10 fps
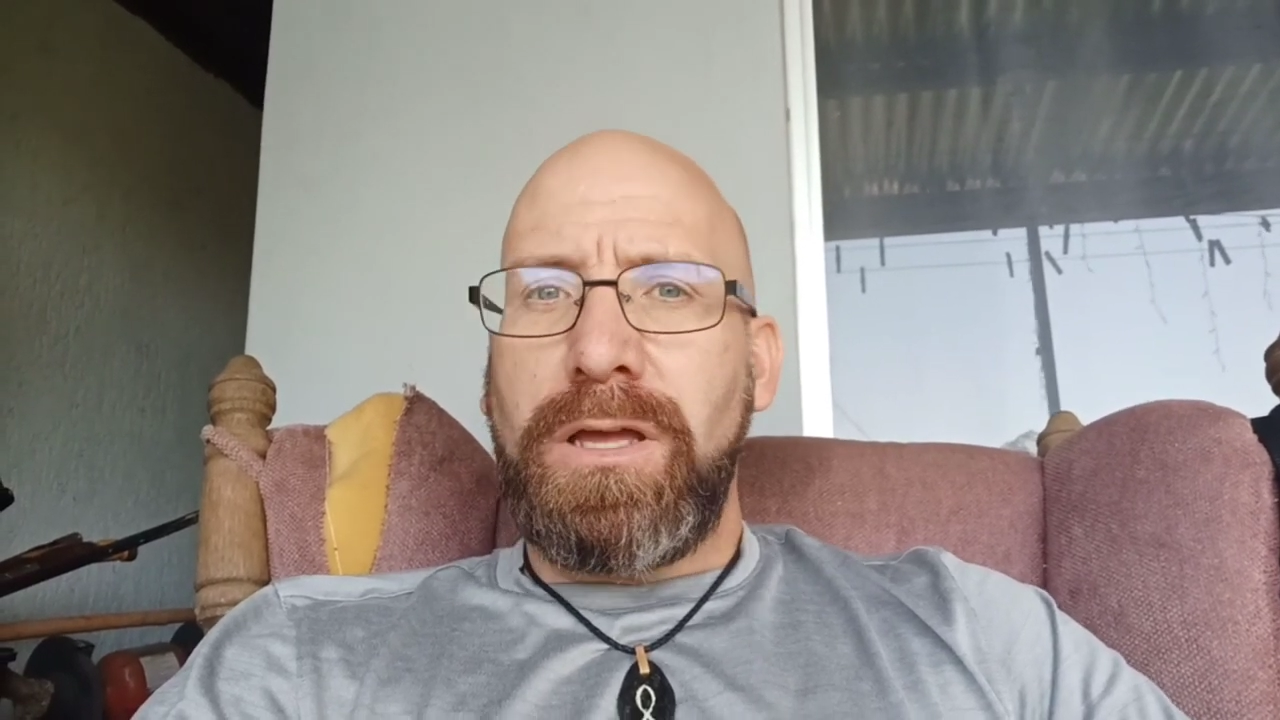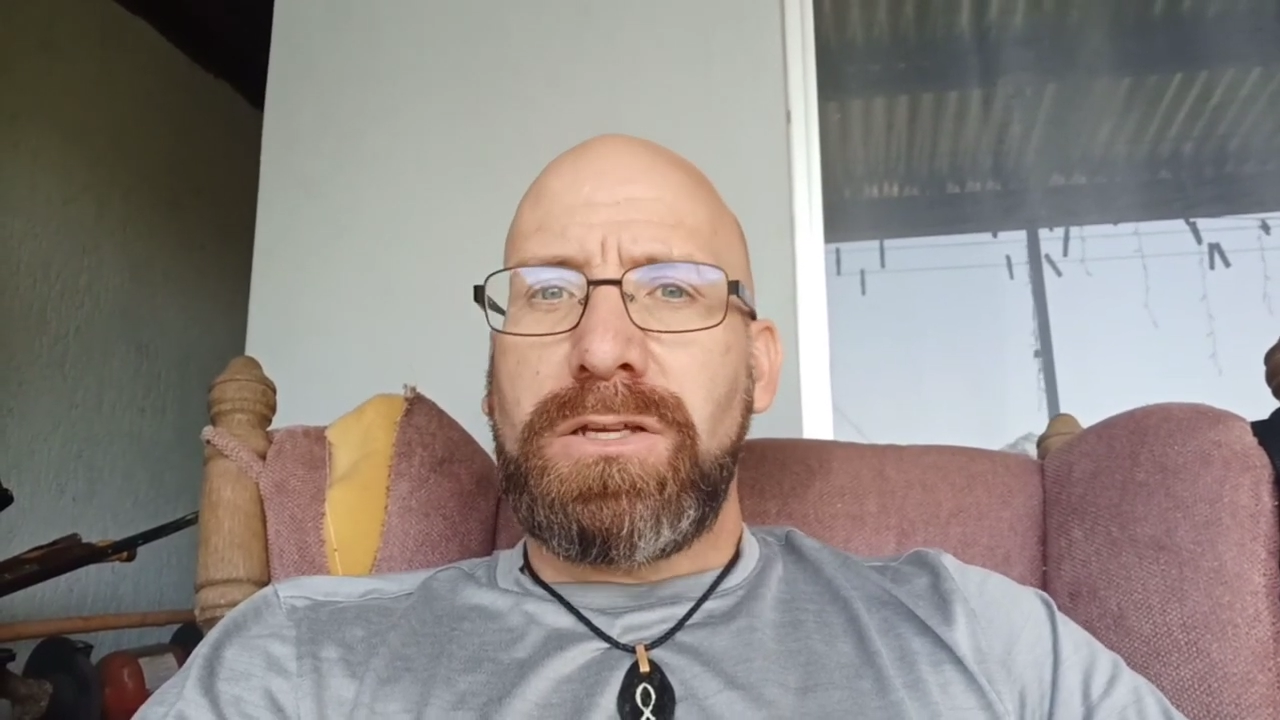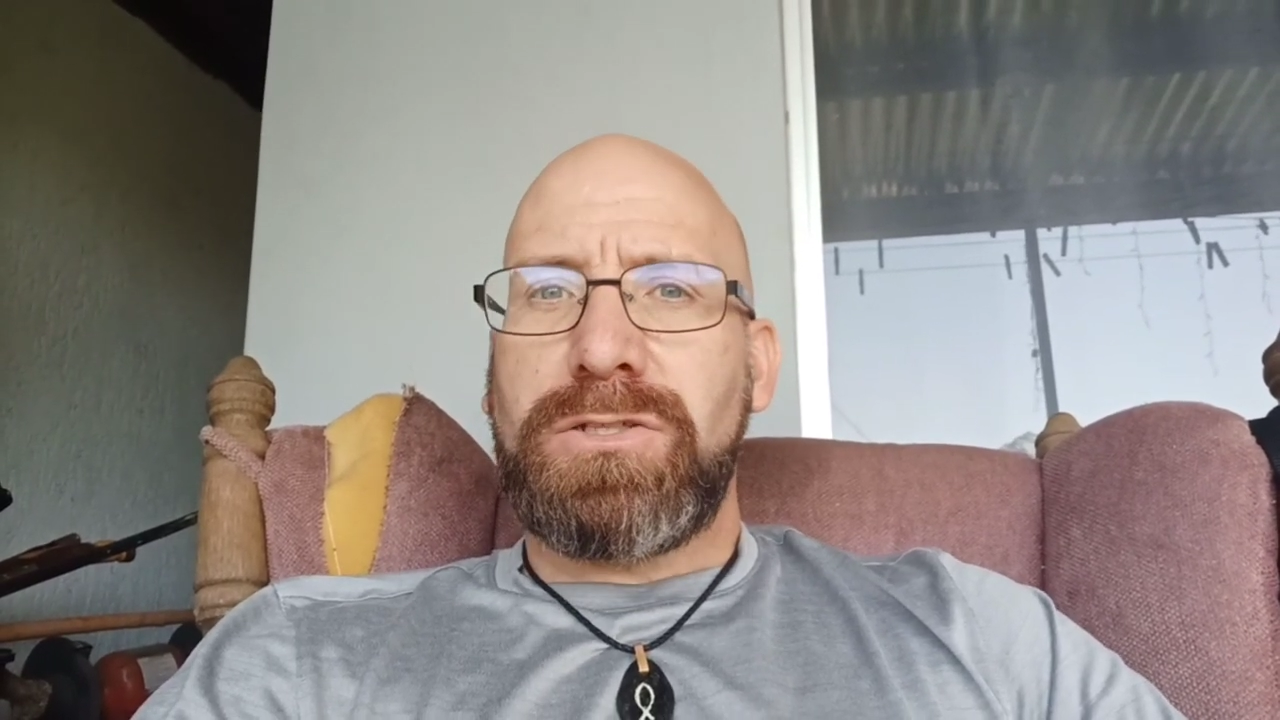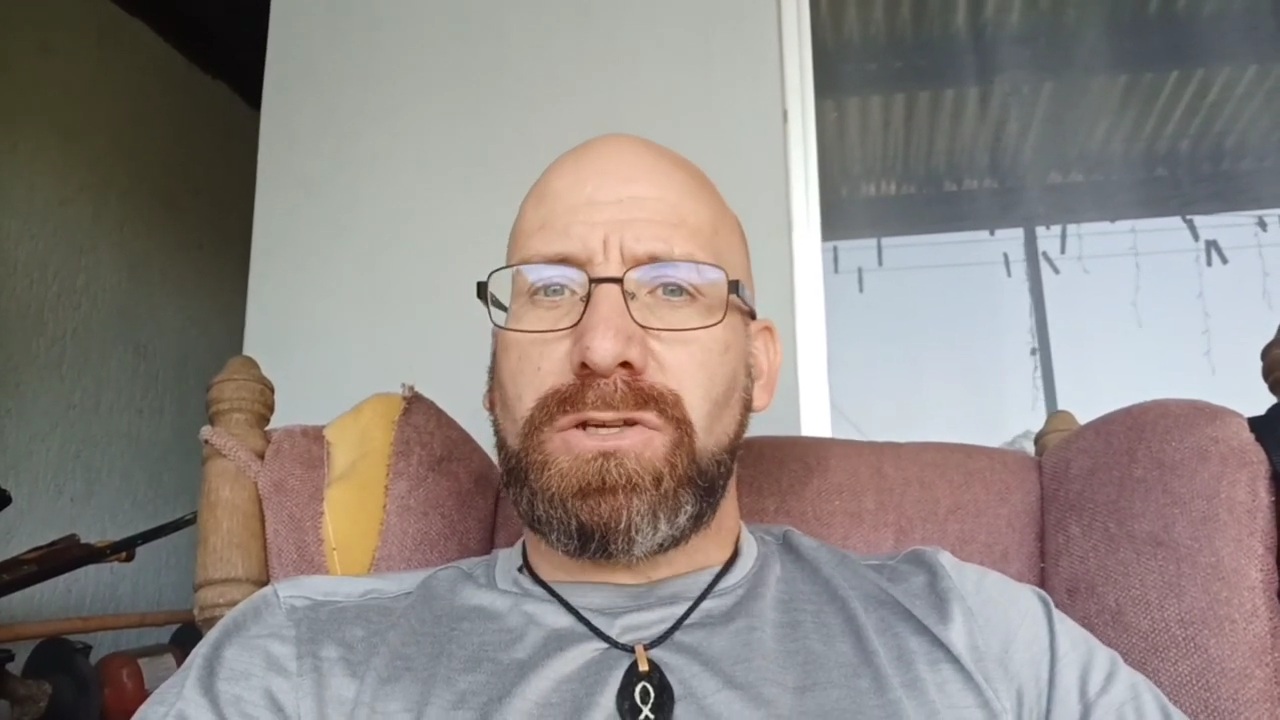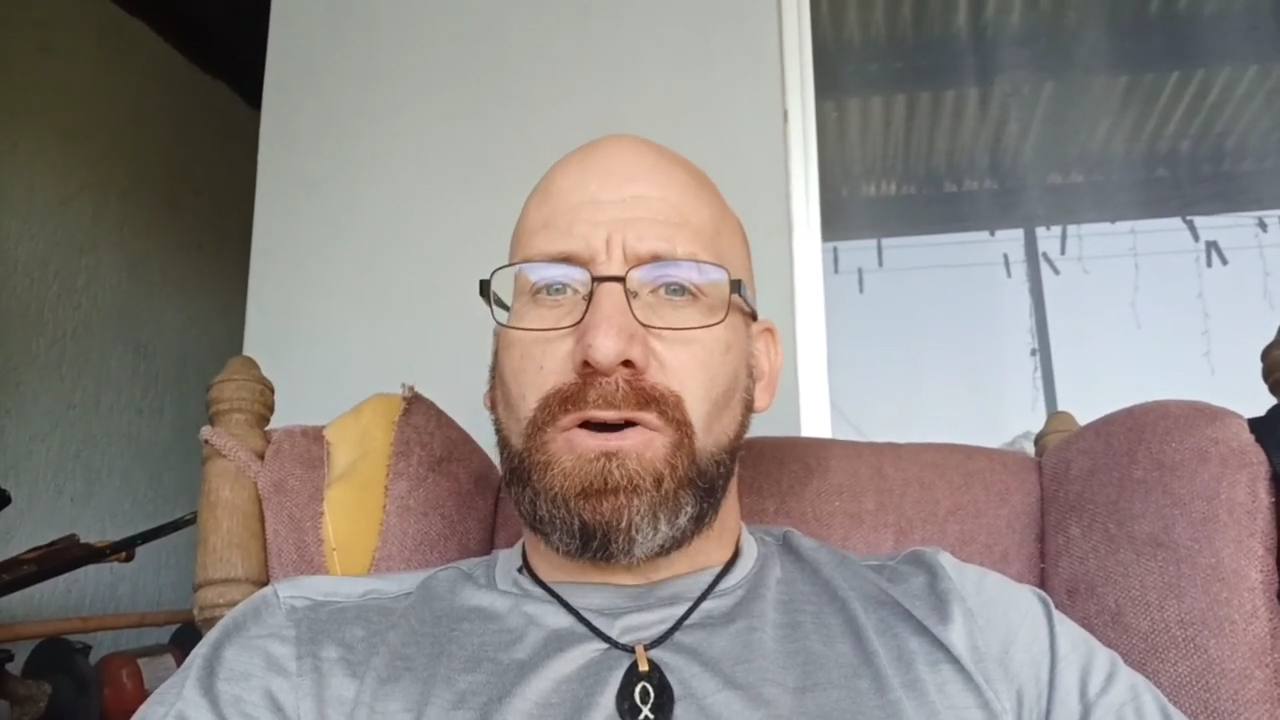
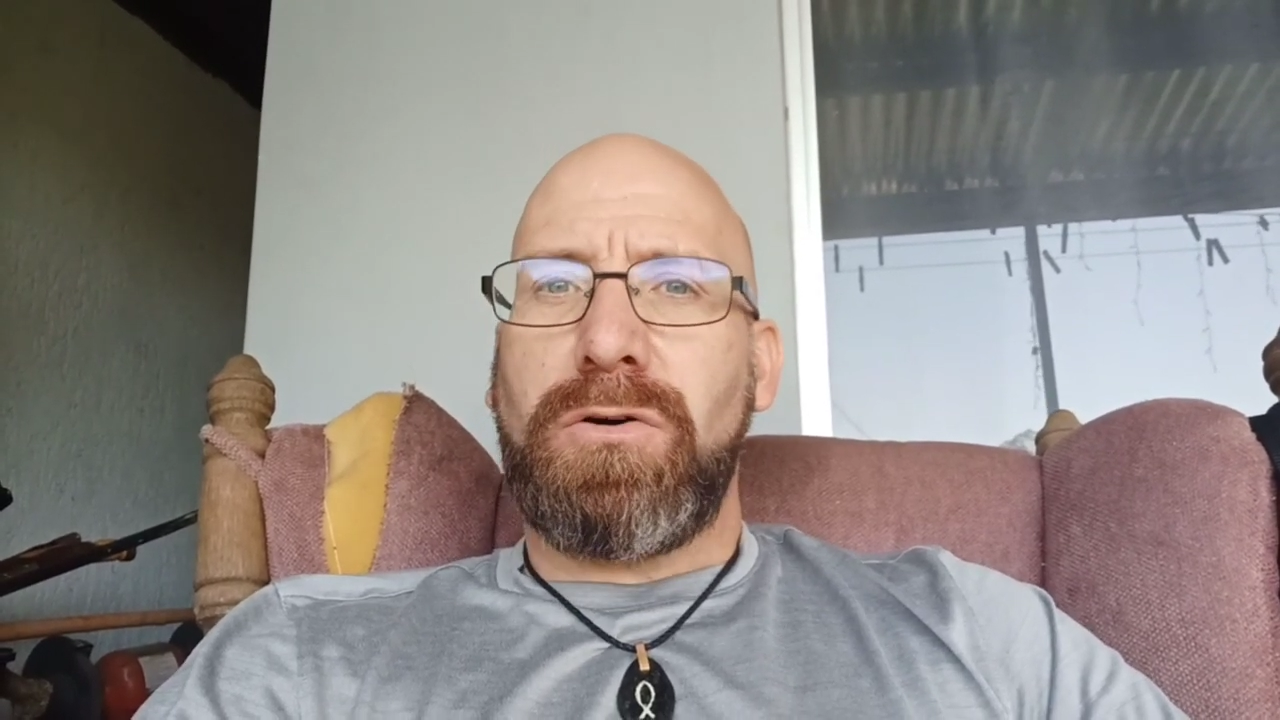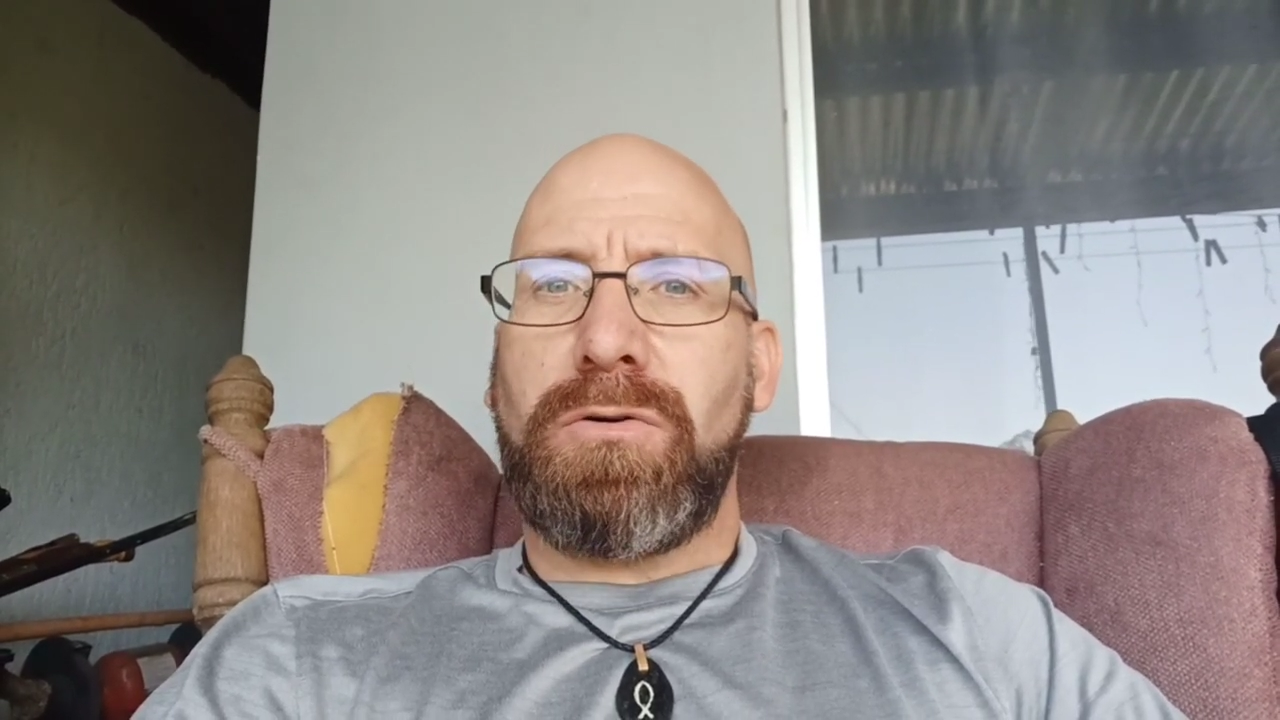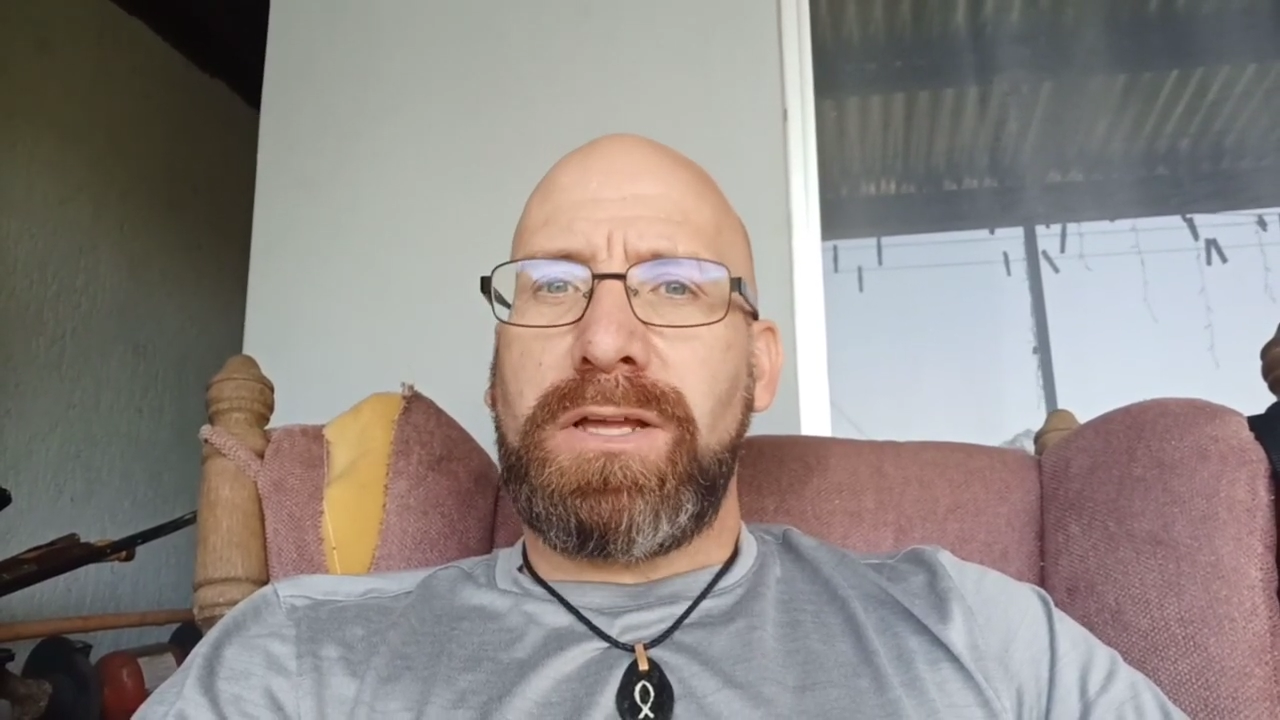So